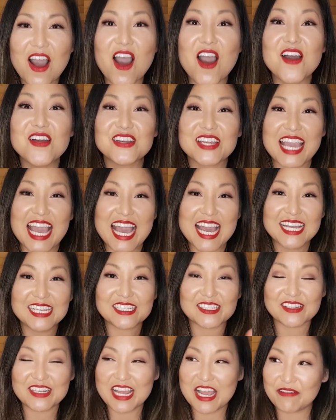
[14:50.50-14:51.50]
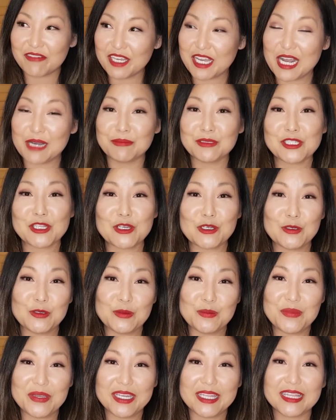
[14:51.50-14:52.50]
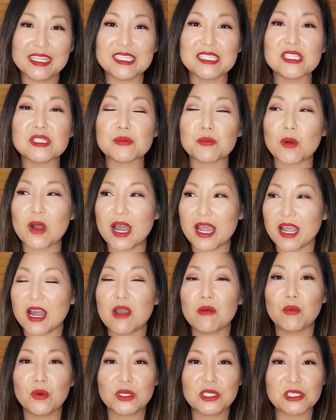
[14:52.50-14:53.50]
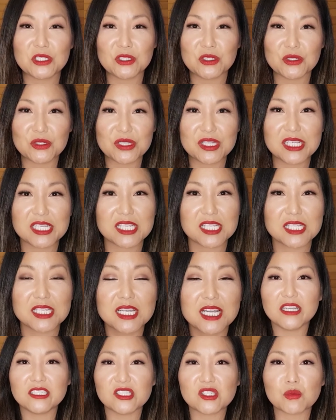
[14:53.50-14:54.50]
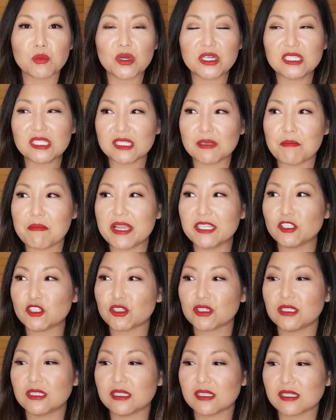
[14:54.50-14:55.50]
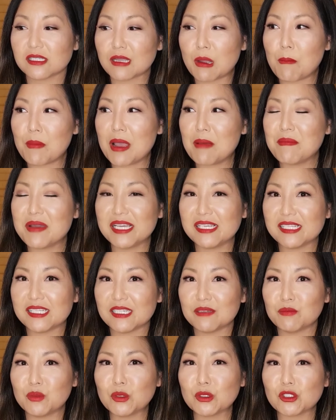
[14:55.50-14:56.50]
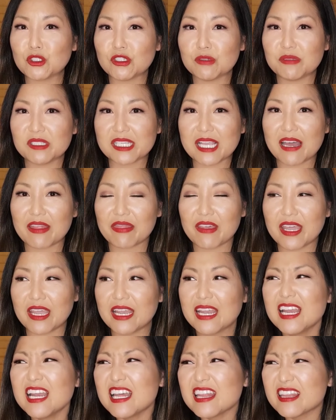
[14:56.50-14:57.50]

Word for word: Okay, so now we come to the good bit. This is why I wanted to do this. I just wanted to mention some amazing booktubers out there.